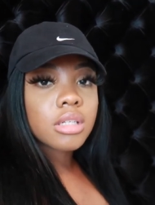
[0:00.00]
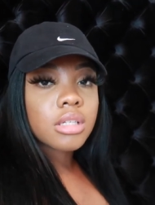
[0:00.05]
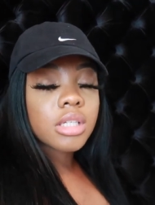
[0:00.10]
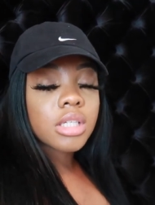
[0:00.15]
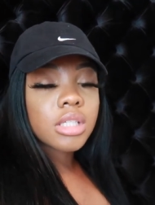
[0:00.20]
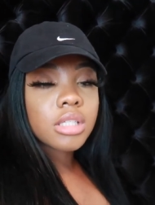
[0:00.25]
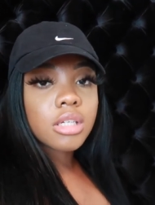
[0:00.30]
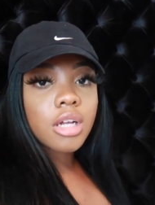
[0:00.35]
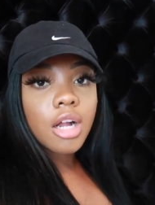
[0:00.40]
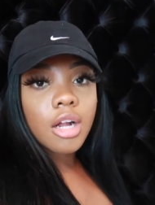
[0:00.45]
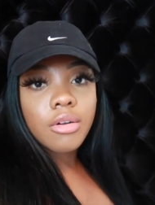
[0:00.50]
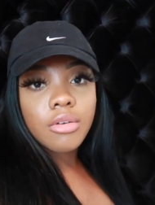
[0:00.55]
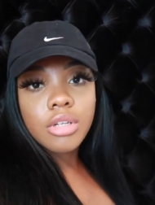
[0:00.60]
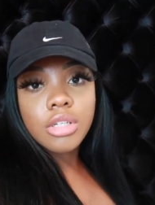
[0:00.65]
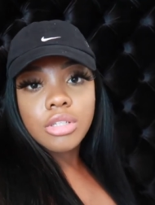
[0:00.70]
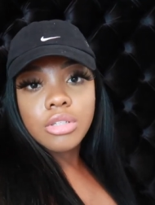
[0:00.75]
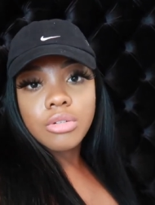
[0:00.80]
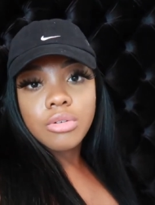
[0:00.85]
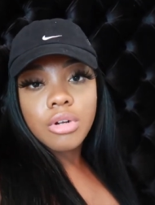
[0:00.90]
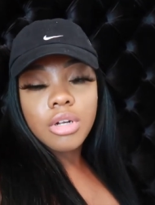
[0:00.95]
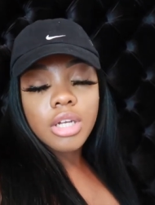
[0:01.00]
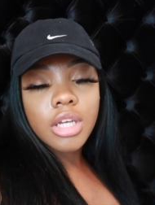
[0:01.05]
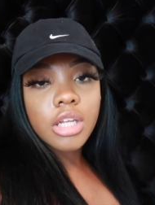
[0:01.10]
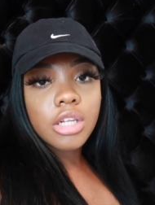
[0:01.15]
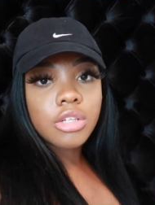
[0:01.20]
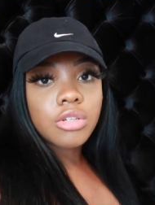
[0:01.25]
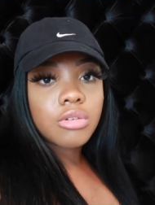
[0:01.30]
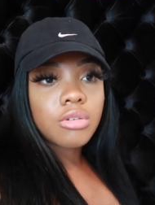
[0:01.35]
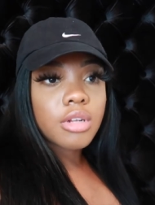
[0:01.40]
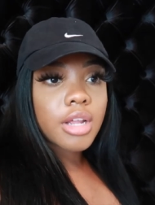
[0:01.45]
discourage you or
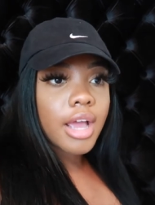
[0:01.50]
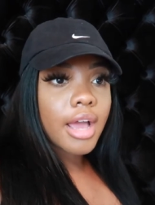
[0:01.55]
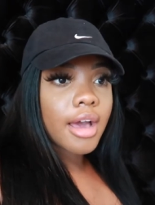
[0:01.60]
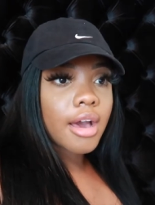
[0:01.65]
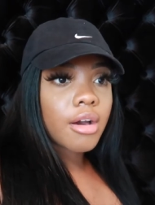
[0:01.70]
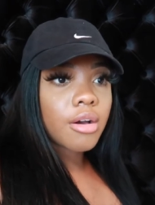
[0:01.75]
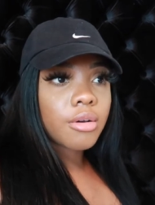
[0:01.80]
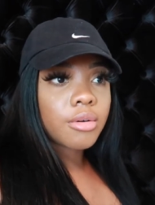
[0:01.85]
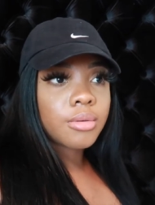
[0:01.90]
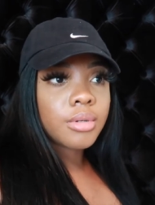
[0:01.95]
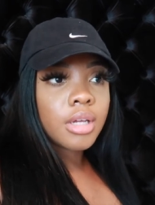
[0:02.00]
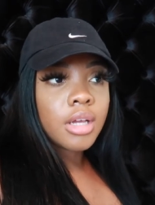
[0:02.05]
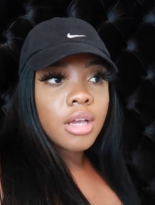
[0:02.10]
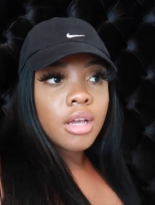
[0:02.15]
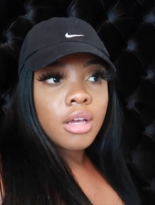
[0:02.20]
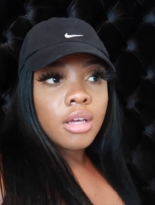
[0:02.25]
get you down.